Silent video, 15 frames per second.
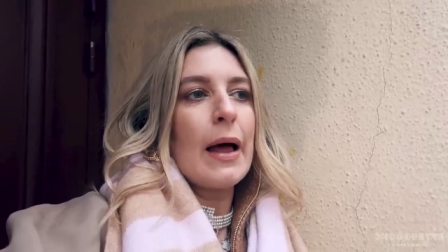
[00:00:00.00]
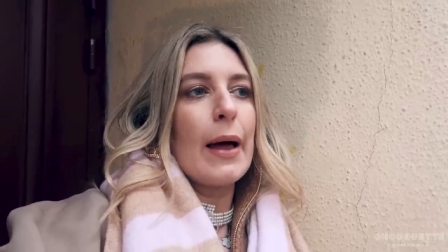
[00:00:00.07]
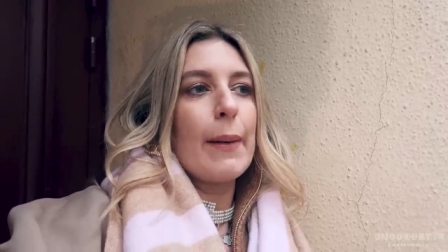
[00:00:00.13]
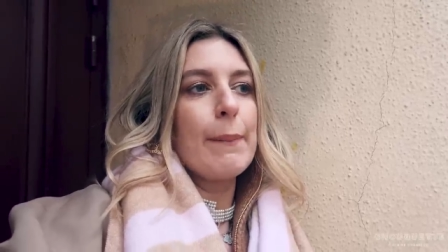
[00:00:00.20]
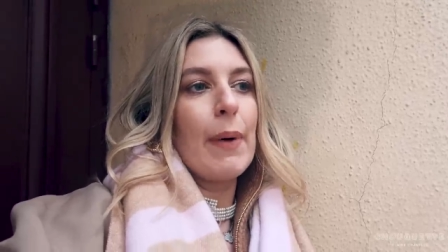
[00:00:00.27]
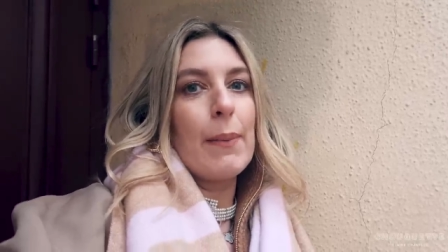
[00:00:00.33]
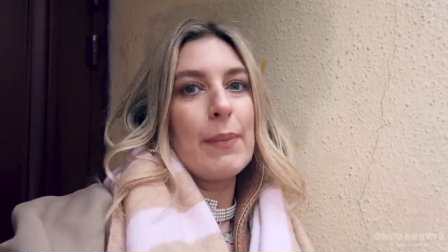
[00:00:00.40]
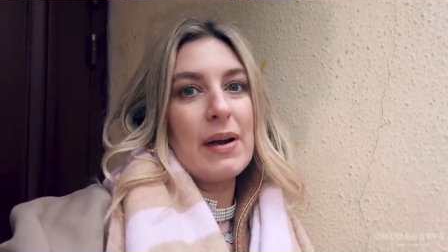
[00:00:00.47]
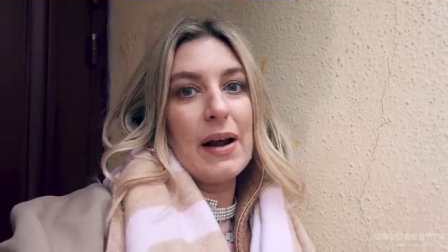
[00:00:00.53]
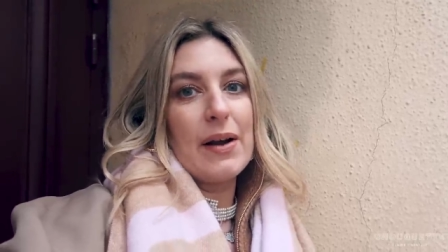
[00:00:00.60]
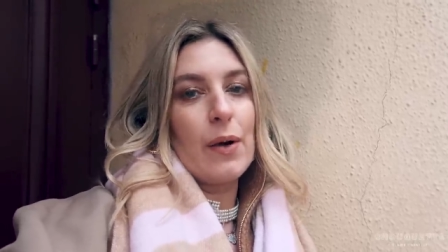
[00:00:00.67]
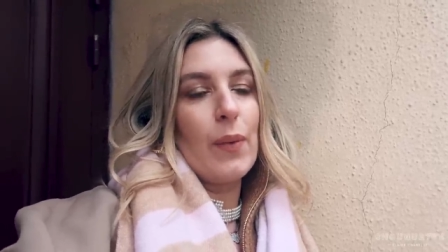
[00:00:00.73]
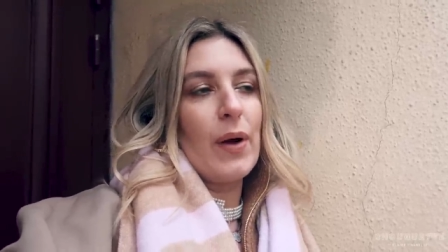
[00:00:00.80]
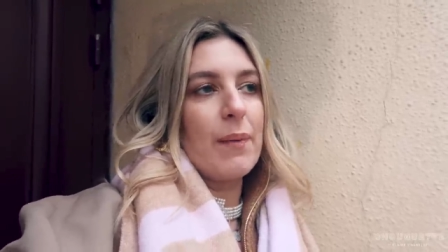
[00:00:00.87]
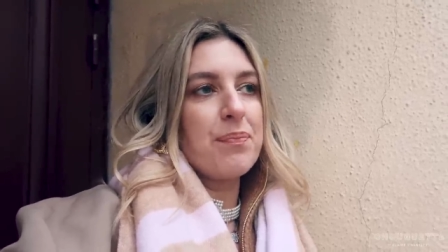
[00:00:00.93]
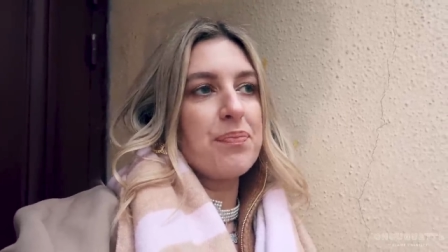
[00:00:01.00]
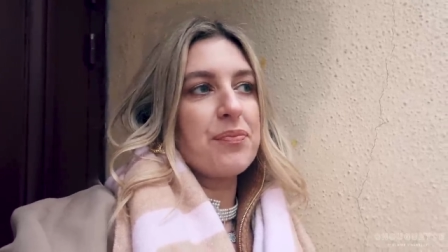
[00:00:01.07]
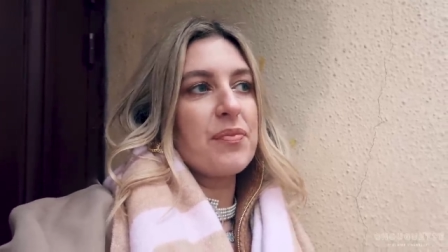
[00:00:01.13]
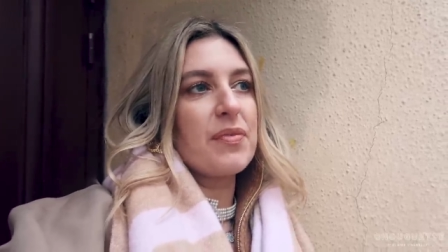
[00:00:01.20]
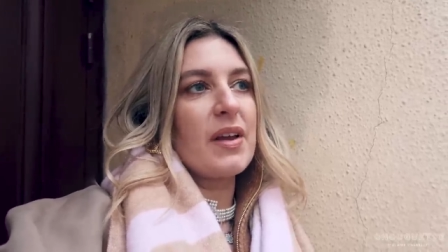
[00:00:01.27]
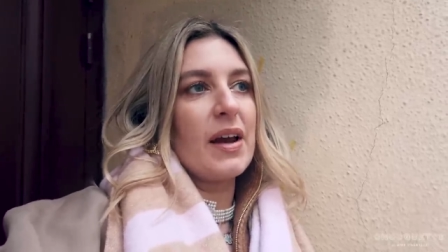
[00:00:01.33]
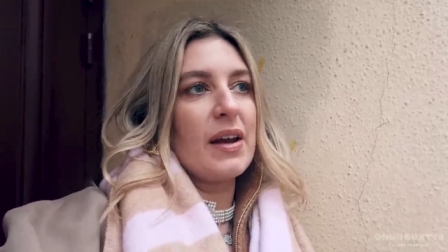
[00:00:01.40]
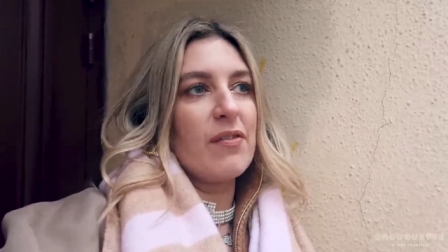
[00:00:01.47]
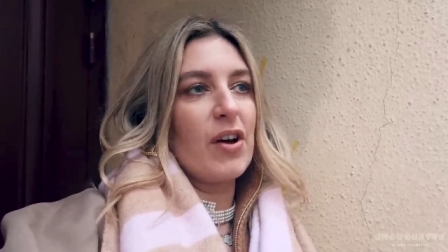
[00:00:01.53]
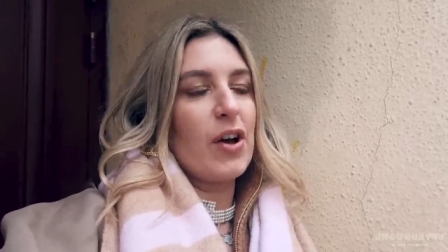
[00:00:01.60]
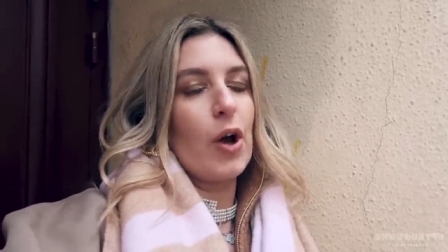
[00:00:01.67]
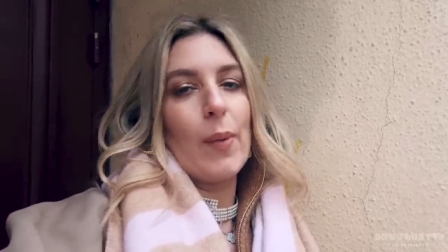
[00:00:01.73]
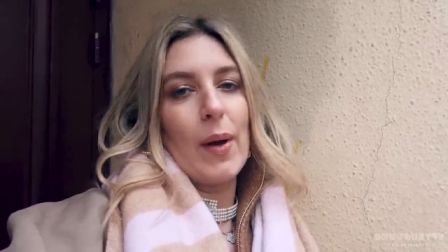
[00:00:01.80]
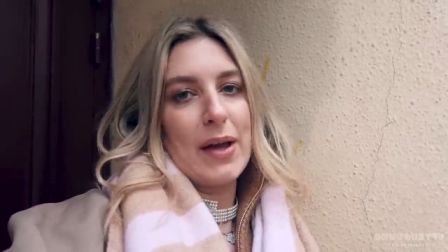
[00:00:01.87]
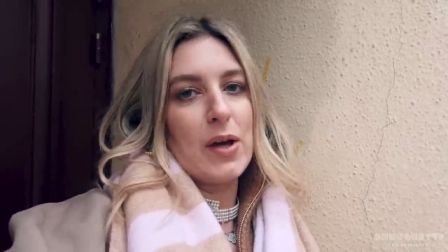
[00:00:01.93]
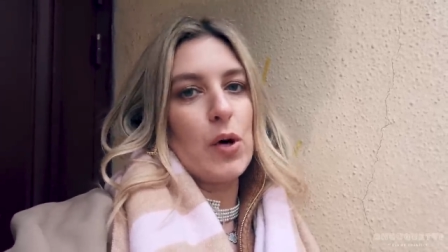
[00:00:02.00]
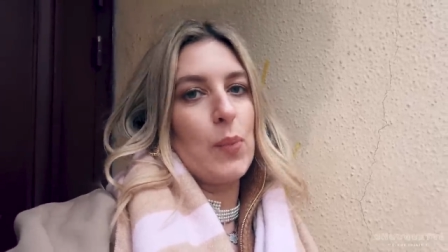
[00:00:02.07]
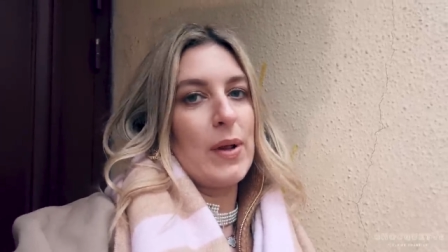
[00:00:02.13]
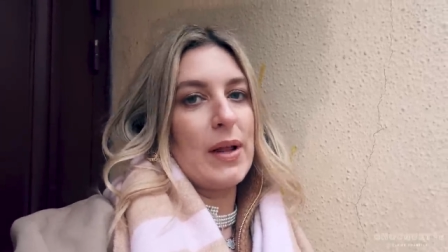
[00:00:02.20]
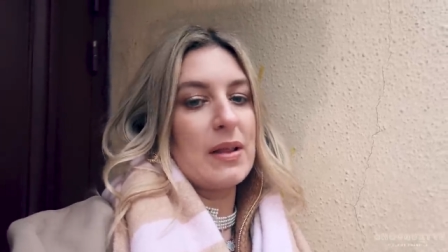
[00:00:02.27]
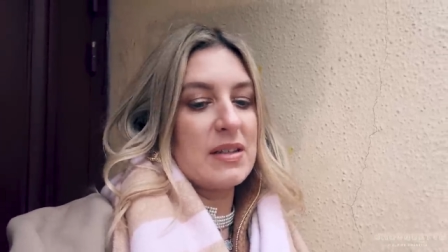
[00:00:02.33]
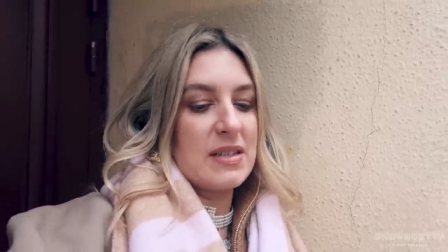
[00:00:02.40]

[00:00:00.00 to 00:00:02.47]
But I'm glad I went. And if I go back, it'll be in